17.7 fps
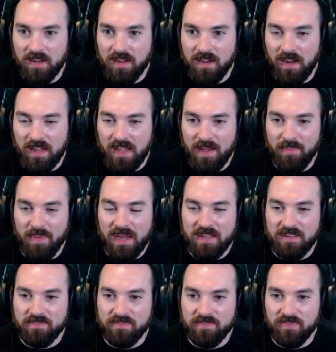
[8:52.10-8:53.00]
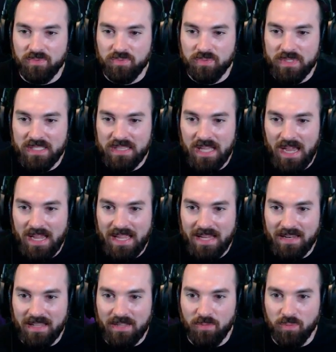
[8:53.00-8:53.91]
I got my really, I
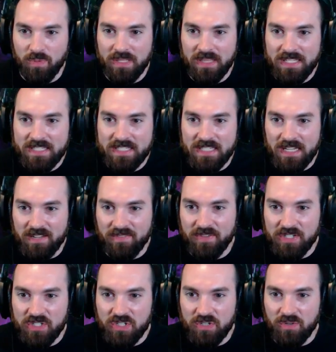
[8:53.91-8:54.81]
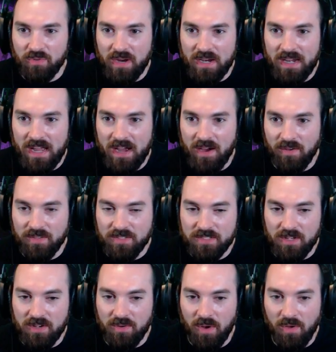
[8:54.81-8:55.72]
got like really sick vision right now.
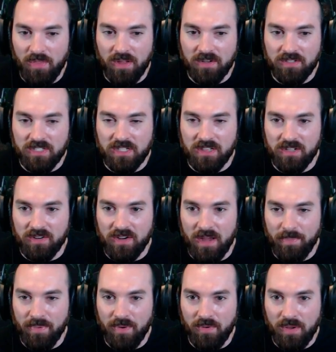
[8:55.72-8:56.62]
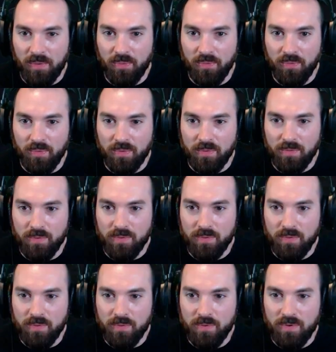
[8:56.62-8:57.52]
So, oh, there, it's clearing up. Okay.
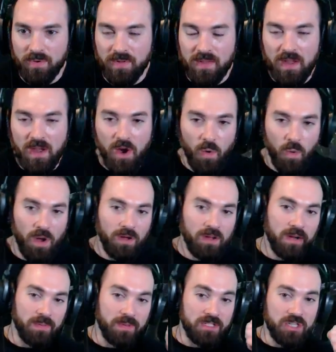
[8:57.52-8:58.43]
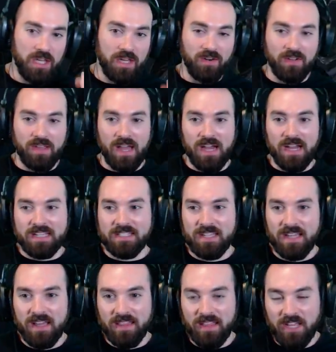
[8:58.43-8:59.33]
Welcome to the channel, guys.
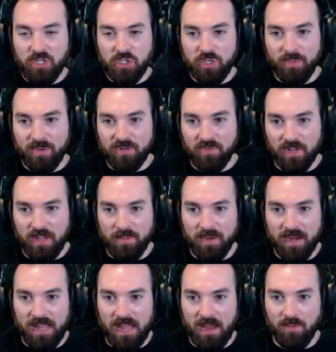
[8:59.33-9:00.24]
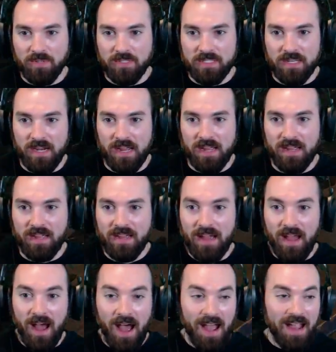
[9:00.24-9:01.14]
Thank you so much for coming to hang out with us today.
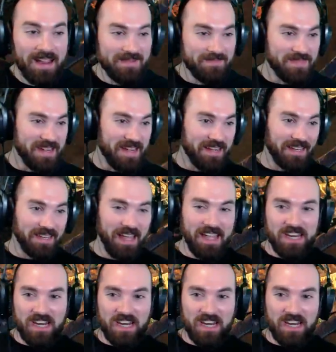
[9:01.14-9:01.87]
I am Nick, late